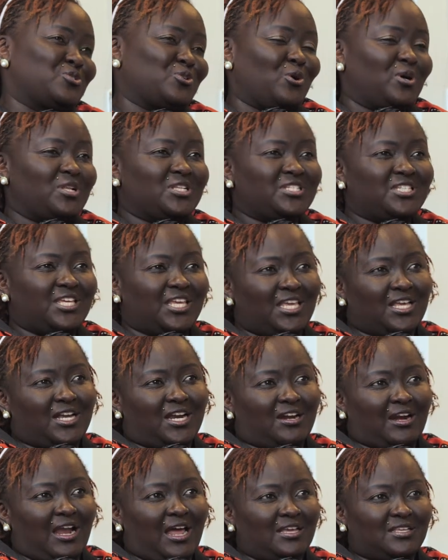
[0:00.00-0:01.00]
was called
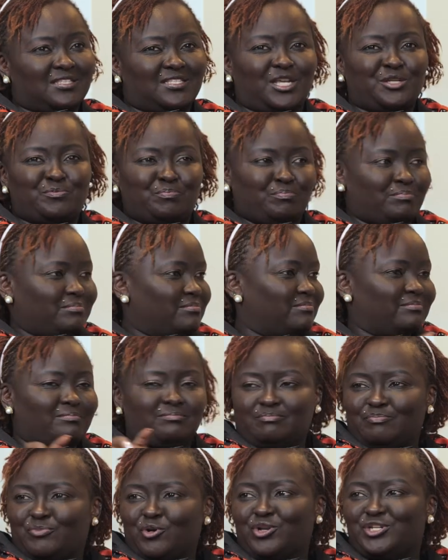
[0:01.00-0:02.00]
ICRA. Is that
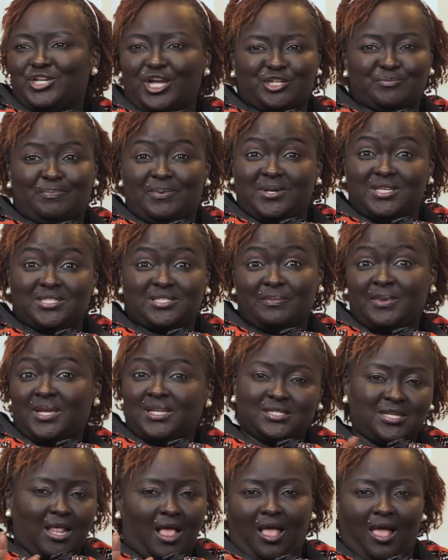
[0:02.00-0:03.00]
product
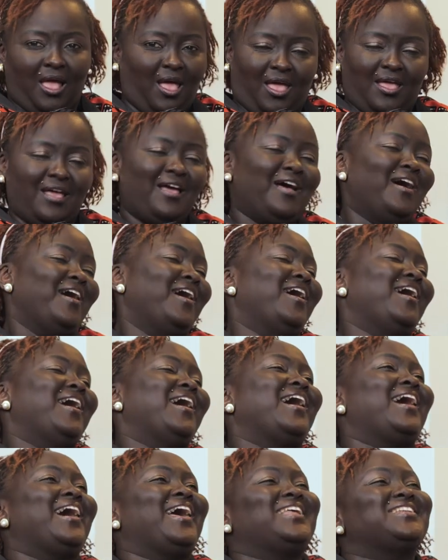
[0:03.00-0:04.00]
placement?
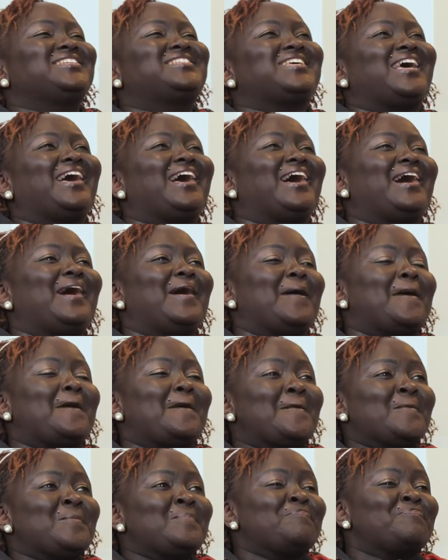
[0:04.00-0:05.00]
And
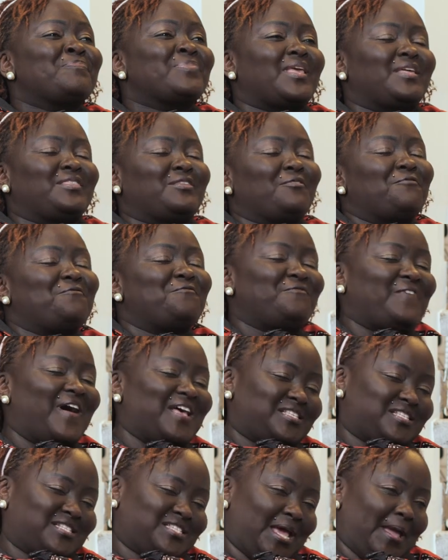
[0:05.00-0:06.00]
the
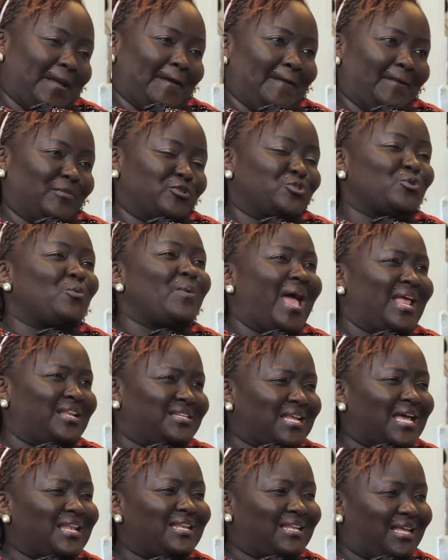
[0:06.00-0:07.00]
first time, so
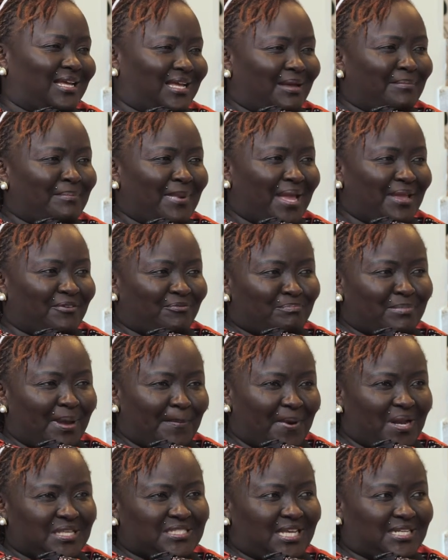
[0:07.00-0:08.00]
my
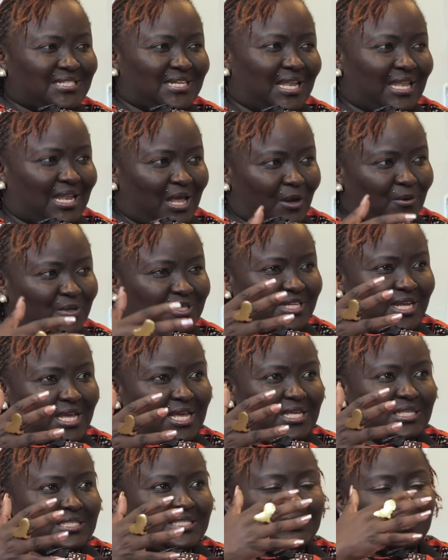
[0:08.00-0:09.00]
parents had allowed
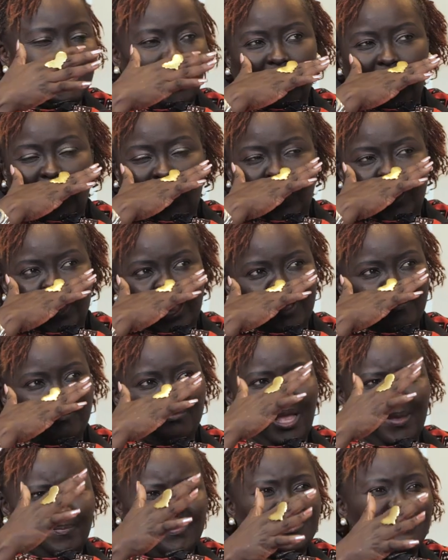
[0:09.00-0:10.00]
us,
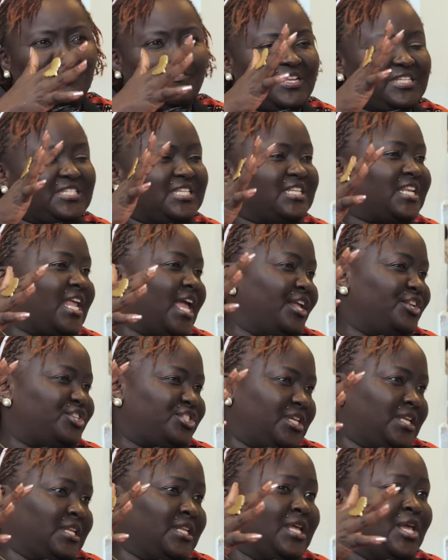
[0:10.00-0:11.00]
17,
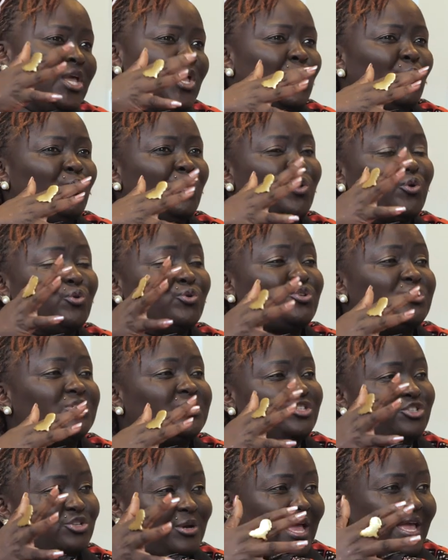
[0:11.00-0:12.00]
18, we could
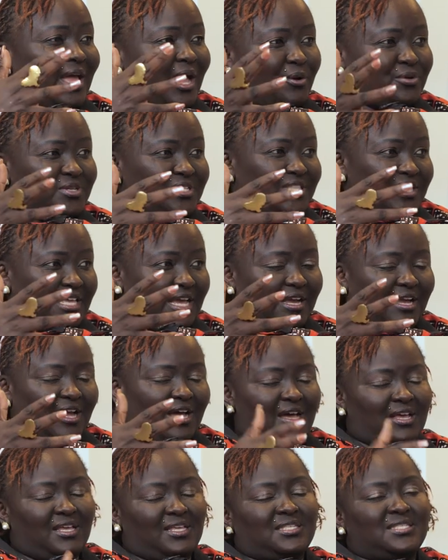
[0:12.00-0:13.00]
try out their
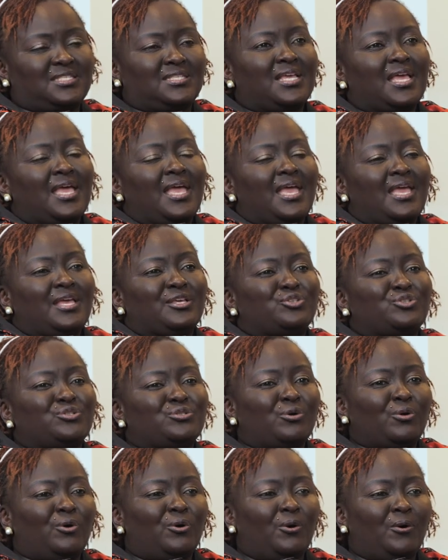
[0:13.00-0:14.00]
cars. Yeah.
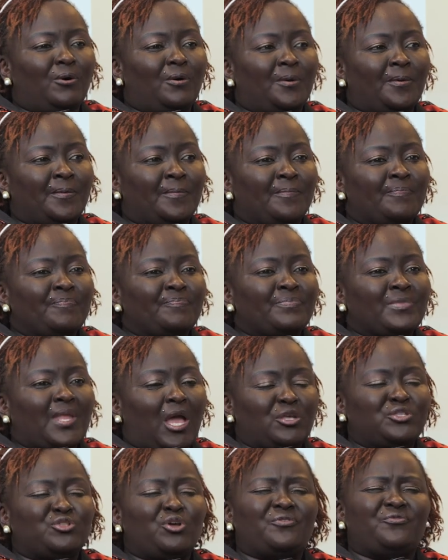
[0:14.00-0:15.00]
So
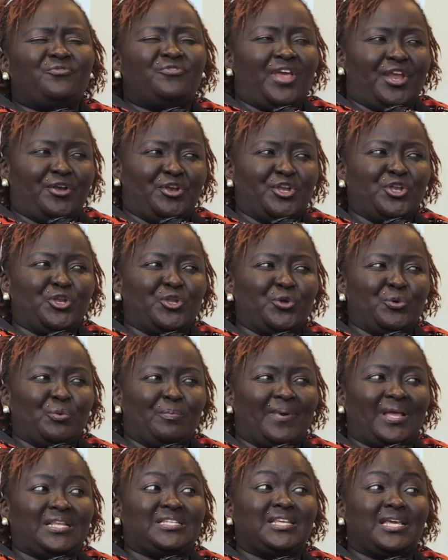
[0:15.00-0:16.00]
I'm not very new,
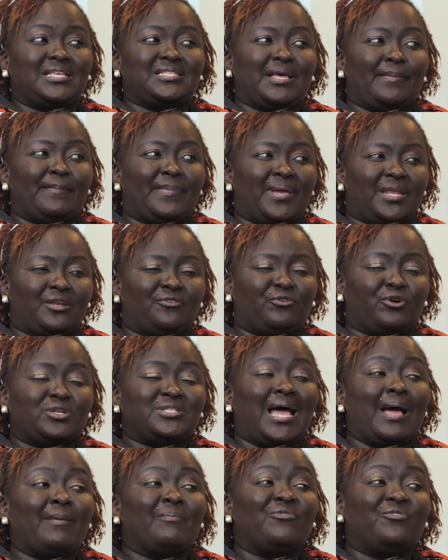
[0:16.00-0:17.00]
but here's a Bedford.
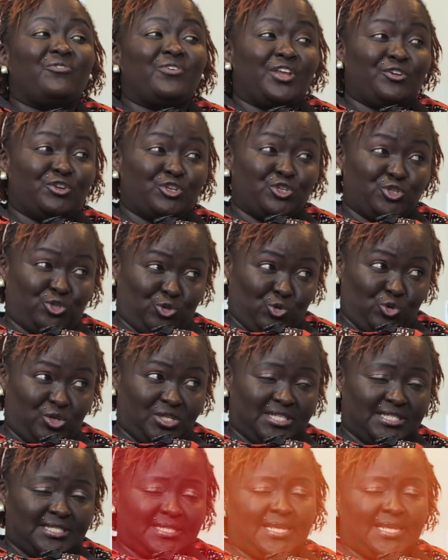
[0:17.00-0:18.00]
I'm very short